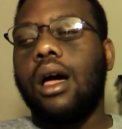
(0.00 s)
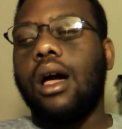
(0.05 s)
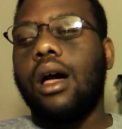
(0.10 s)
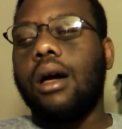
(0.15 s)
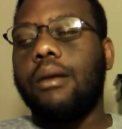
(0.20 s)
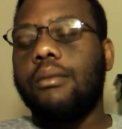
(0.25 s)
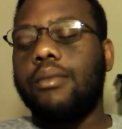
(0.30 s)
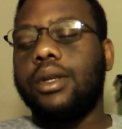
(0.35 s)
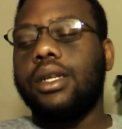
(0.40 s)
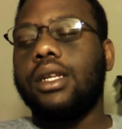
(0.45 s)

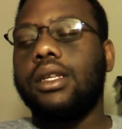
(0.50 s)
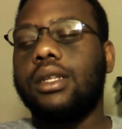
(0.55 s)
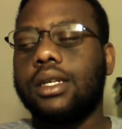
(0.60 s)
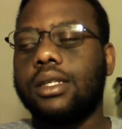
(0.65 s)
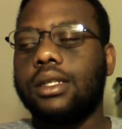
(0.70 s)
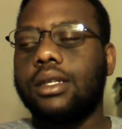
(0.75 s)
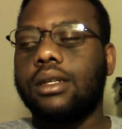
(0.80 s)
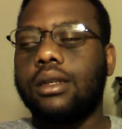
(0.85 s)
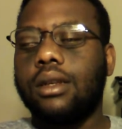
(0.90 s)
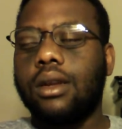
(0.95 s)
uh, but he
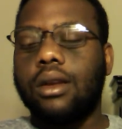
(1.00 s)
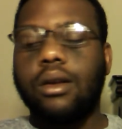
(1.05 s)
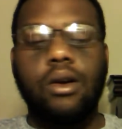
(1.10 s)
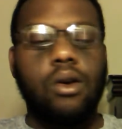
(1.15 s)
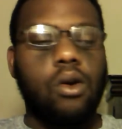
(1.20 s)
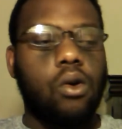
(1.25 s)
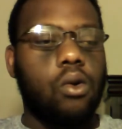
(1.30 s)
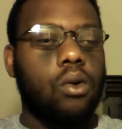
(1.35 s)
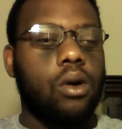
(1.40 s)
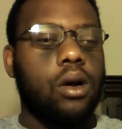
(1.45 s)
doesn't
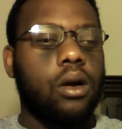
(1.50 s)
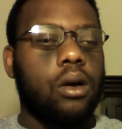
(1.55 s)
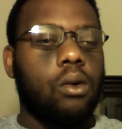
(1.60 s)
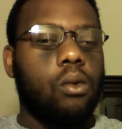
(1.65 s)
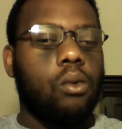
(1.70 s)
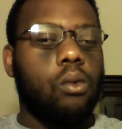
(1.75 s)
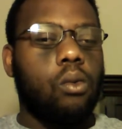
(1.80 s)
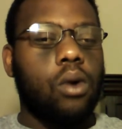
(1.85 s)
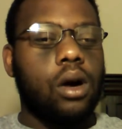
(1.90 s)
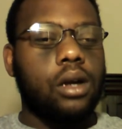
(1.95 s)
know
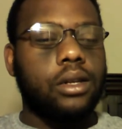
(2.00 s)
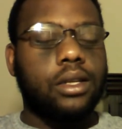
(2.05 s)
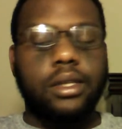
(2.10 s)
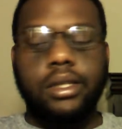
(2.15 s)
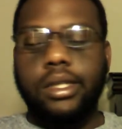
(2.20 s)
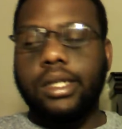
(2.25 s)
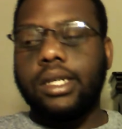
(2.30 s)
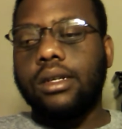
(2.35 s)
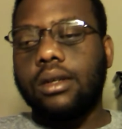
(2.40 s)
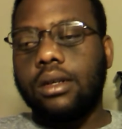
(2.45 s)

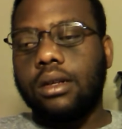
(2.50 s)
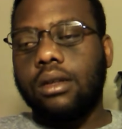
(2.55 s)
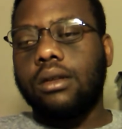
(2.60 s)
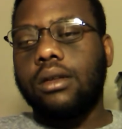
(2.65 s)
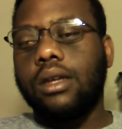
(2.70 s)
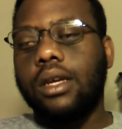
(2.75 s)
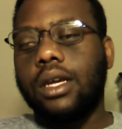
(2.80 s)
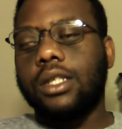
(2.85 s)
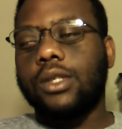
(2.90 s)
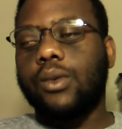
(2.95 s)
what
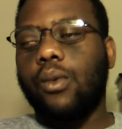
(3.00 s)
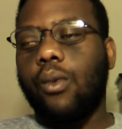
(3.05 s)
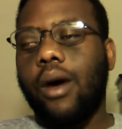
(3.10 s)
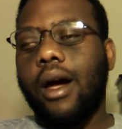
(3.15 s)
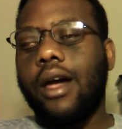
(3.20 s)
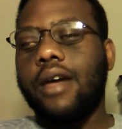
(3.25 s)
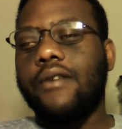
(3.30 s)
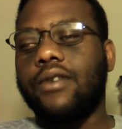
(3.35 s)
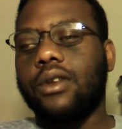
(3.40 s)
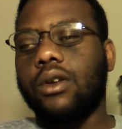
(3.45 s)
deal his
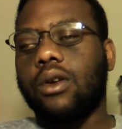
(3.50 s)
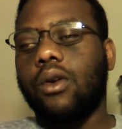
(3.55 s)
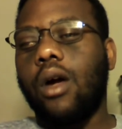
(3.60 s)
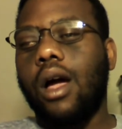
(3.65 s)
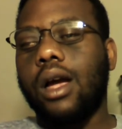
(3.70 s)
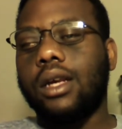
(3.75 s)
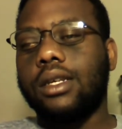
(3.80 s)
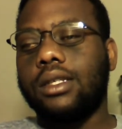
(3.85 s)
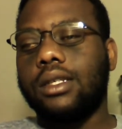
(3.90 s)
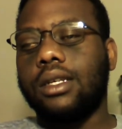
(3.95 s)
wife and
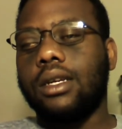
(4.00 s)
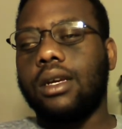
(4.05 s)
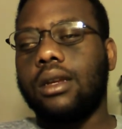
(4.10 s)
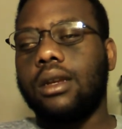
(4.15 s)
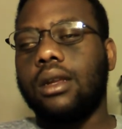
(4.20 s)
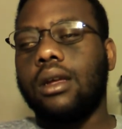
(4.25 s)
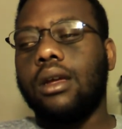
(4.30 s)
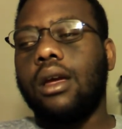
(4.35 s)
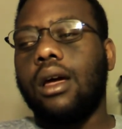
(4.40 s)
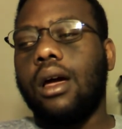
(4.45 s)

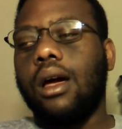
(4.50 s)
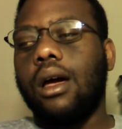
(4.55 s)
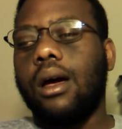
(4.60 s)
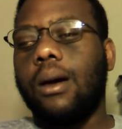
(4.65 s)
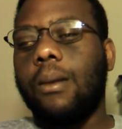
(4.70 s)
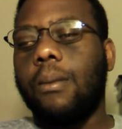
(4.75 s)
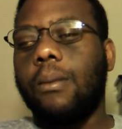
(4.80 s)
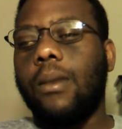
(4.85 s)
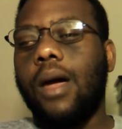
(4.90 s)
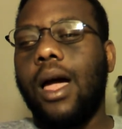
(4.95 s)
Krogstad
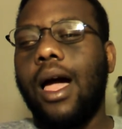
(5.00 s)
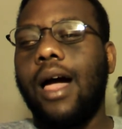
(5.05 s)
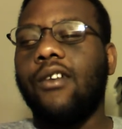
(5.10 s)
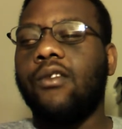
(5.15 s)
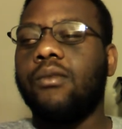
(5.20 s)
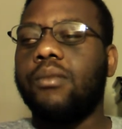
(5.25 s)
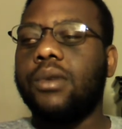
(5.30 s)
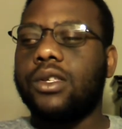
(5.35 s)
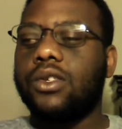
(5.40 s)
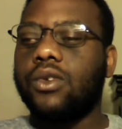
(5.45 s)
um,
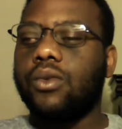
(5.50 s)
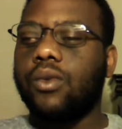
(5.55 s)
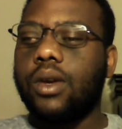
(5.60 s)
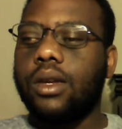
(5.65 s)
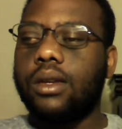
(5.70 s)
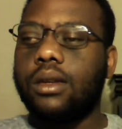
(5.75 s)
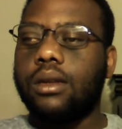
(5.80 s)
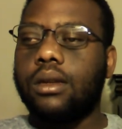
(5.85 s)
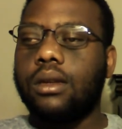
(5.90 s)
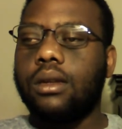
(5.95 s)
have
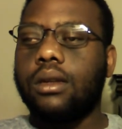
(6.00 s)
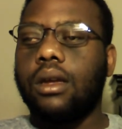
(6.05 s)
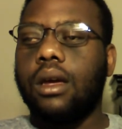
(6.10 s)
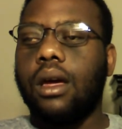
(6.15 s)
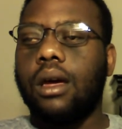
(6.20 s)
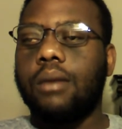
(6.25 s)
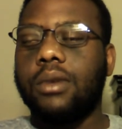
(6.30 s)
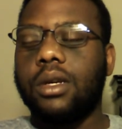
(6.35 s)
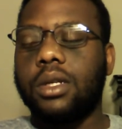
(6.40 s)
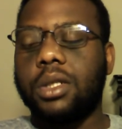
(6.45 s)
between
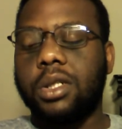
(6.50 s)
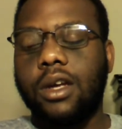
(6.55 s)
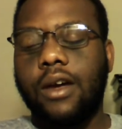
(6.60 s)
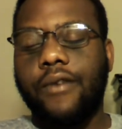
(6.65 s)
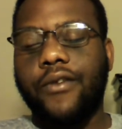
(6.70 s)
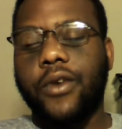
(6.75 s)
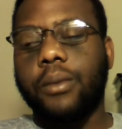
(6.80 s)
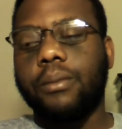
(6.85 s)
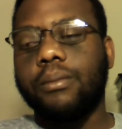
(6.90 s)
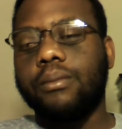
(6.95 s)
um, each
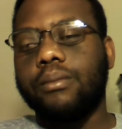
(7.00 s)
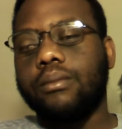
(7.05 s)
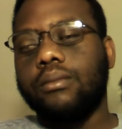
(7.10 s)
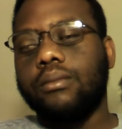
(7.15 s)
other.